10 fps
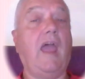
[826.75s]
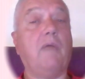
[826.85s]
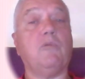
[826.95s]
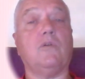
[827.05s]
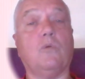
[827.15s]
and
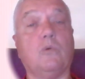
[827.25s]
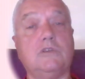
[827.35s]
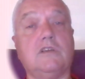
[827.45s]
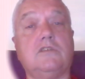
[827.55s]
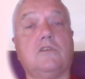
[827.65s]
we'll
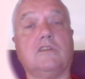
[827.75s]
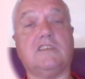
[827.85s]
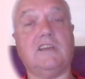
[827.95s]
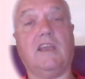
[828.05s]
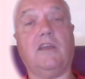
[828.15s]
also start
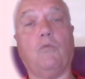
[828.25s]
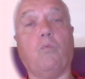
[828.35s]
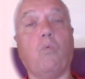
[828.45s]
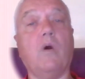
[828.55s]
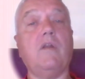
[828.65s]
seeing
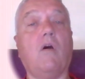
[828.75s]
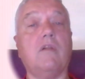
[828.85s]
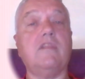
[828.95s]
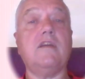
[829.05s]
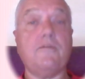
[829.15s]
what are
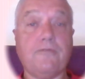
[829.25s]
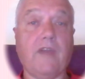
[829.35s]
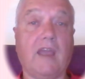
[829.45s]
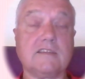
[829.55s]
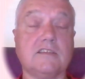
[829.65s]
the
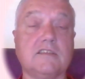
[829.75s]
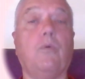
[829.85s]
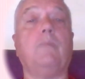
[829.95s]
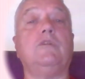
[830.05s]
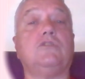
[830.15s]
effects
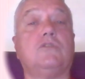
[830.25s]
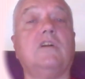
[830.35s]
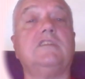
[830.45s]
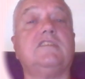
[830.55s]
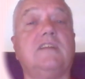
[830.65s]
when we
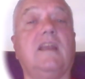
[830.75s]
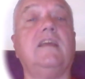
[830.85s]
start selling